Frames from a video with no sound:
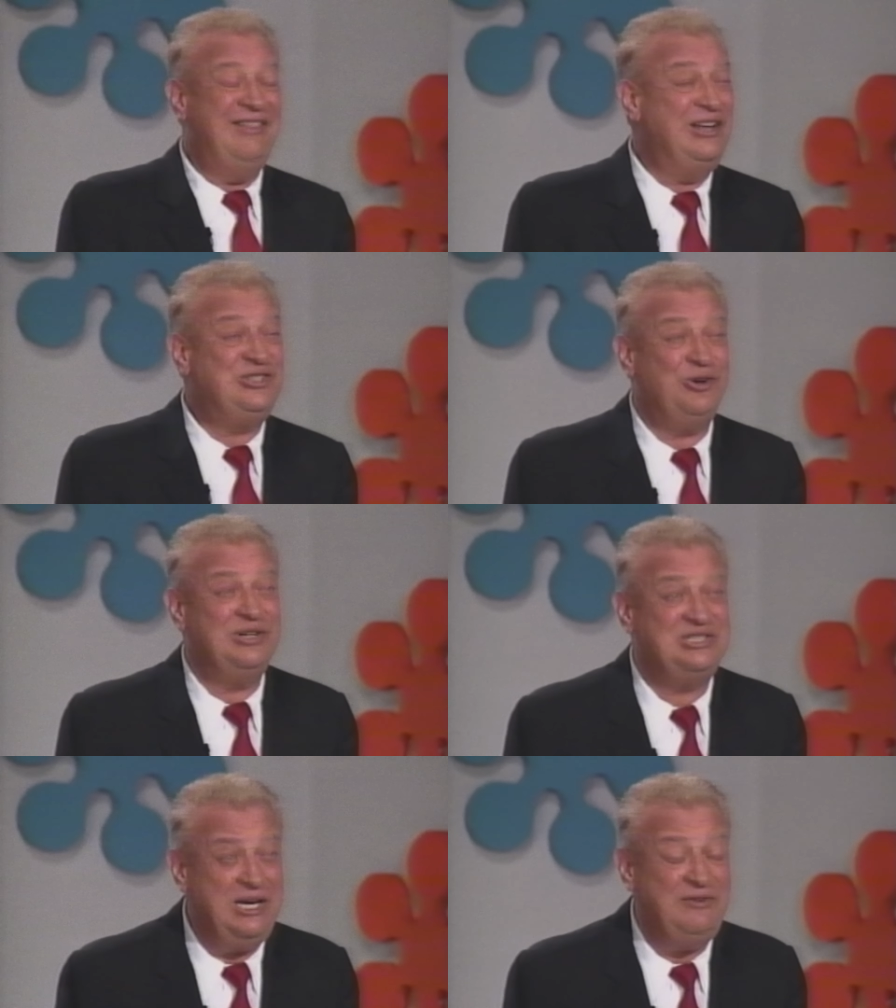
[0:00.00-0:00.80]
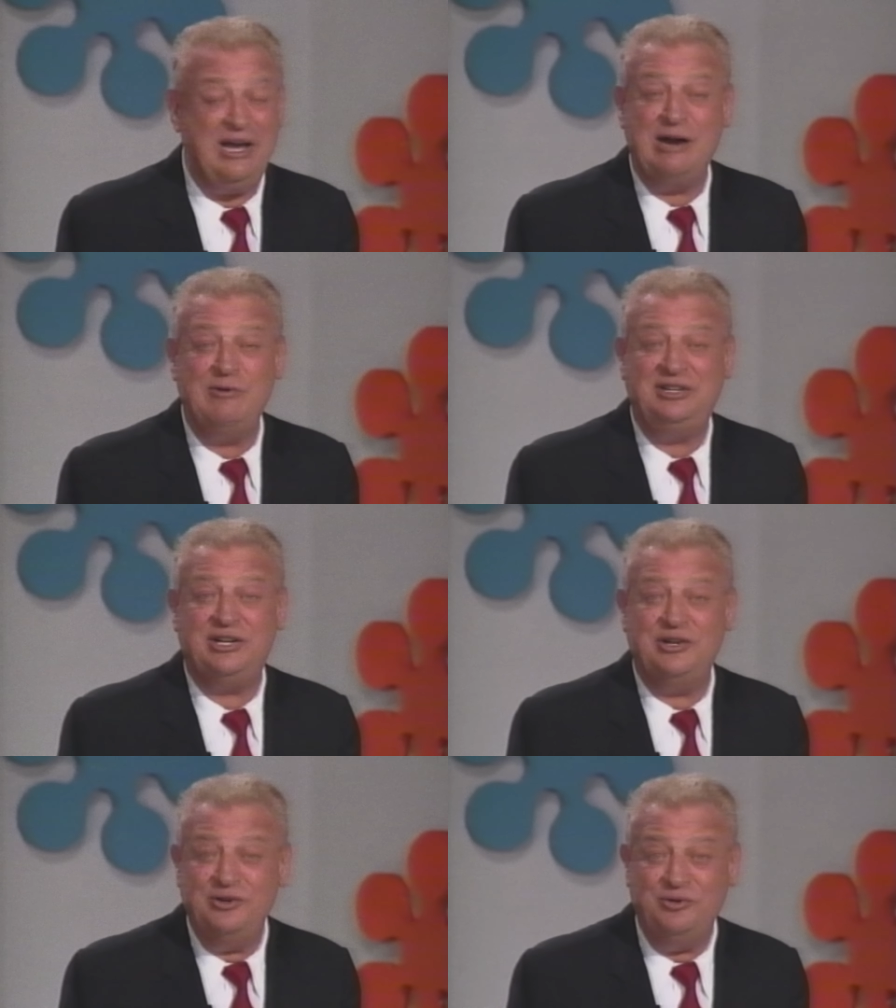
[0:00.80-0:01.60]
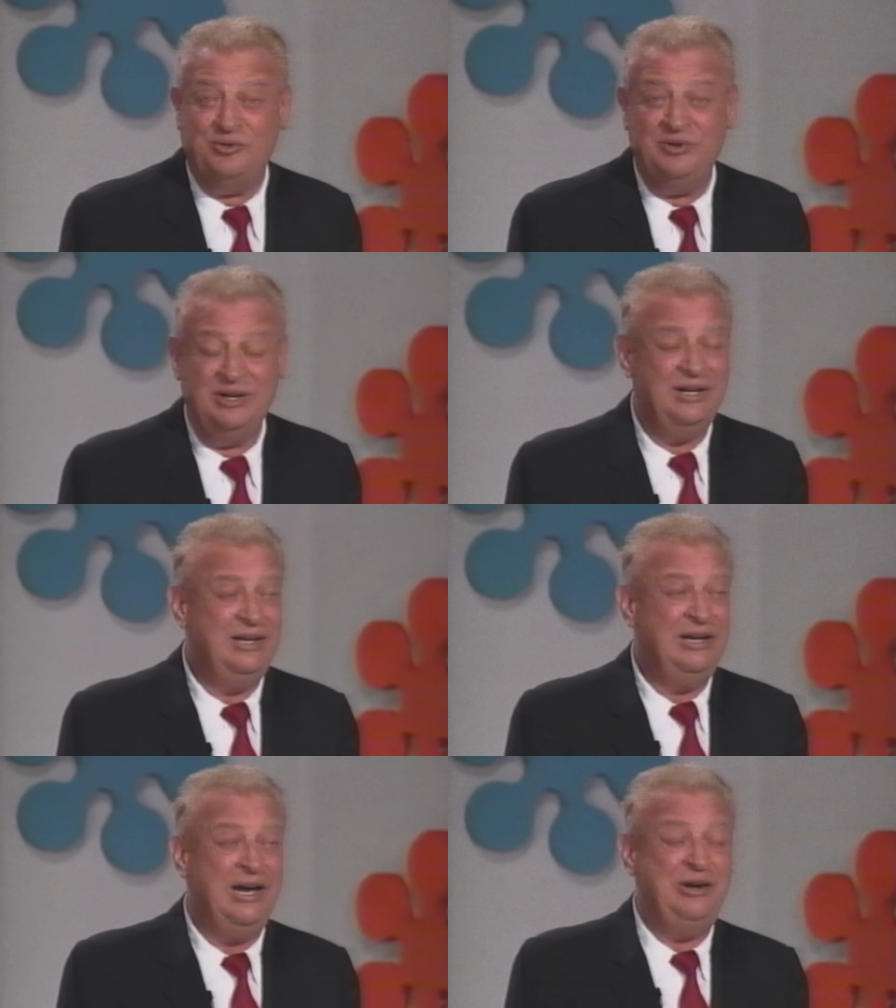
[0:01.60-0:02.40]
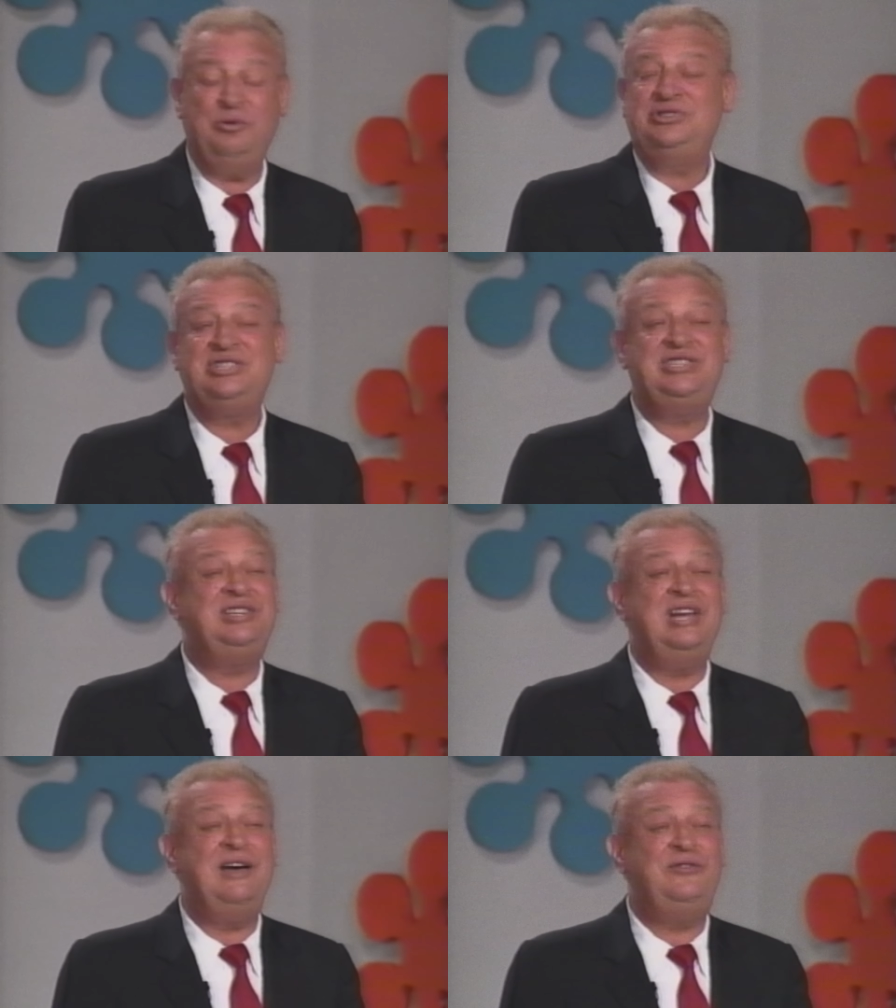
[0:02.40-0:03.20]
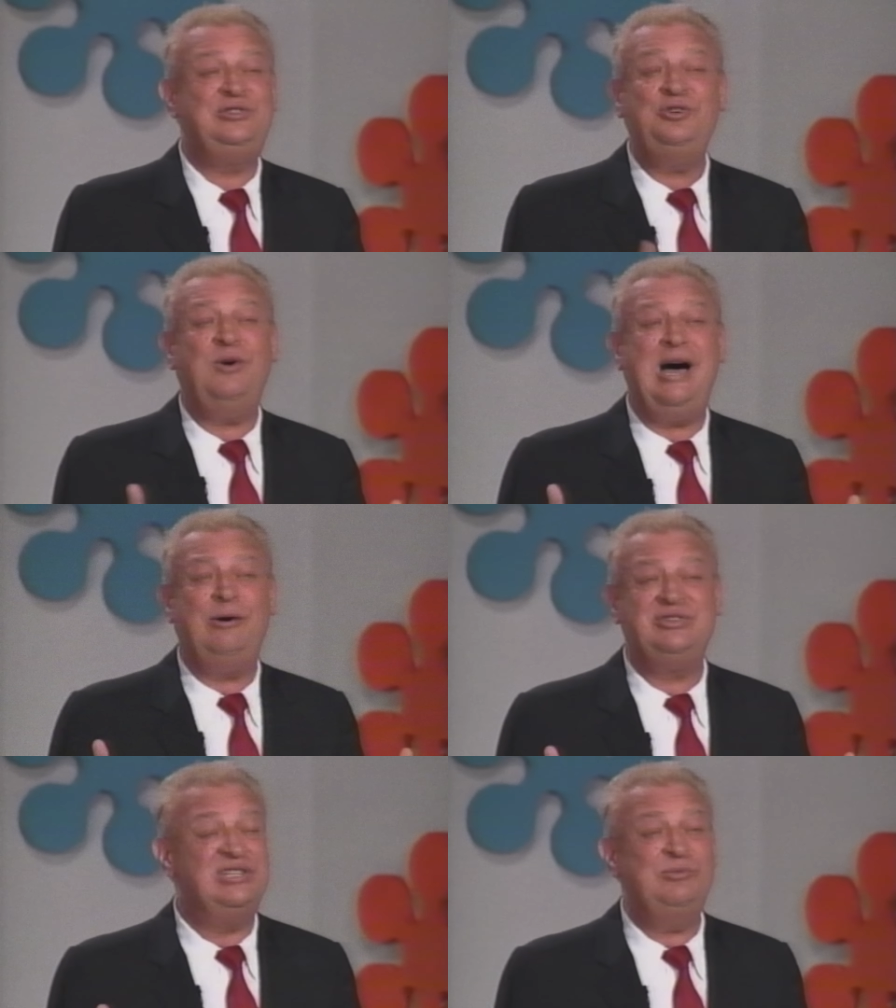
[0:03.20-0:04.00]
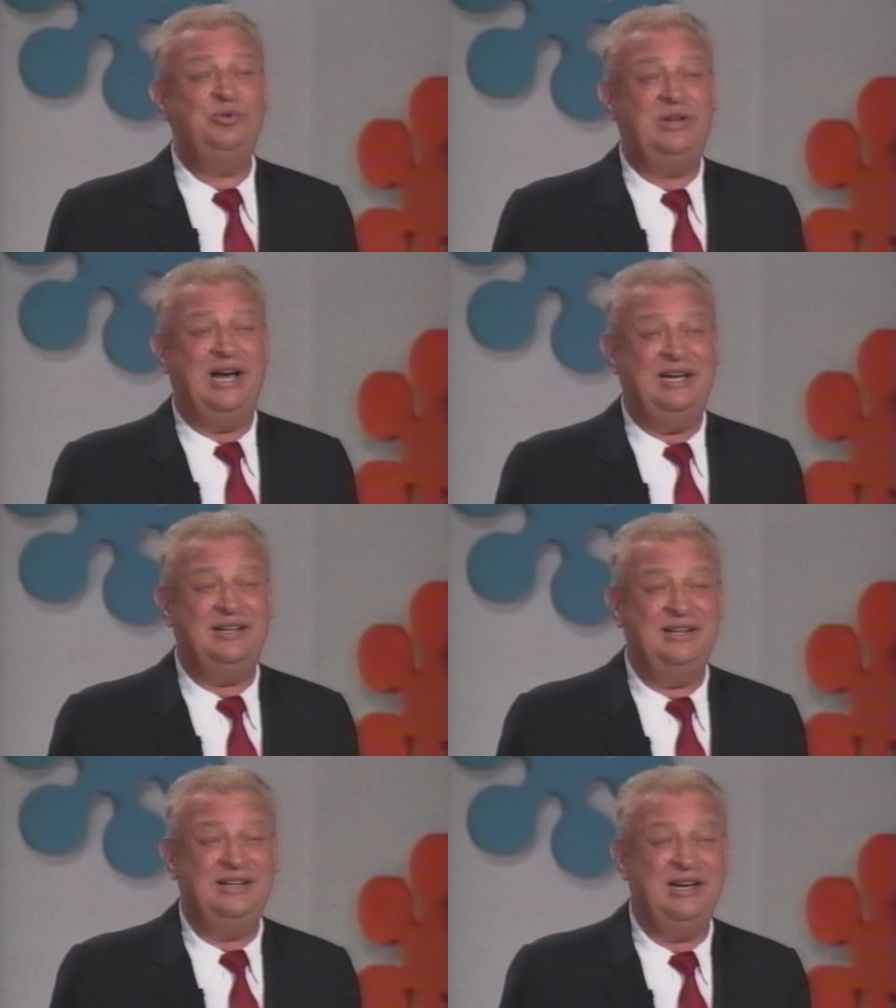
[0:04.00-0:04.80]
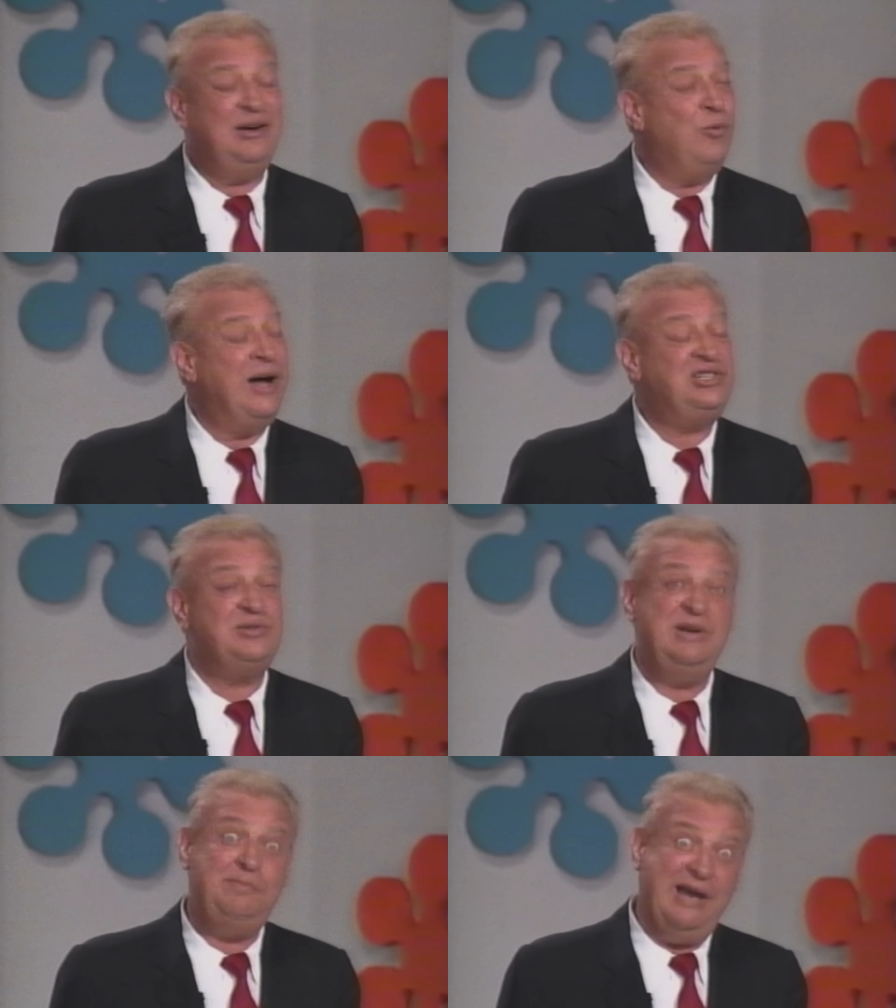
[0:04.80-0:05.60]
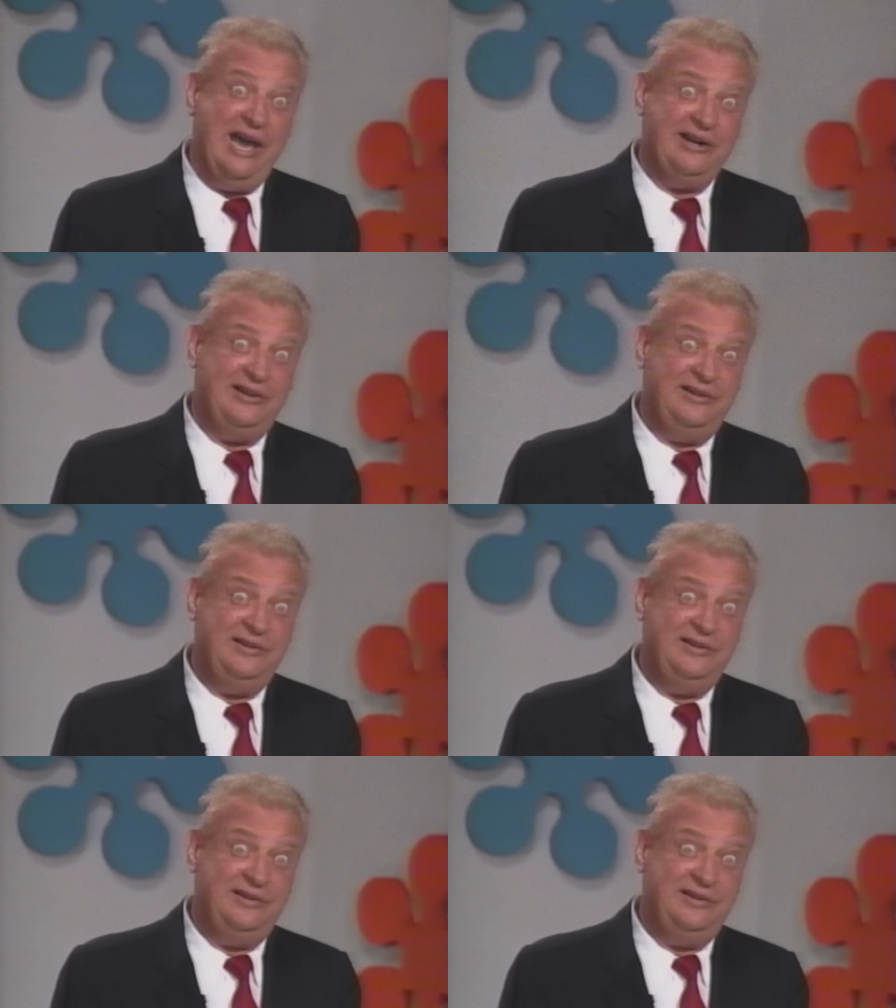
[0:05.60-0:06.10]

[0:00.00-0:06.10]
Then towards evening, I'd rent a canoe. And you could just sit there for 2 hours in the moonlight and watch me paddle.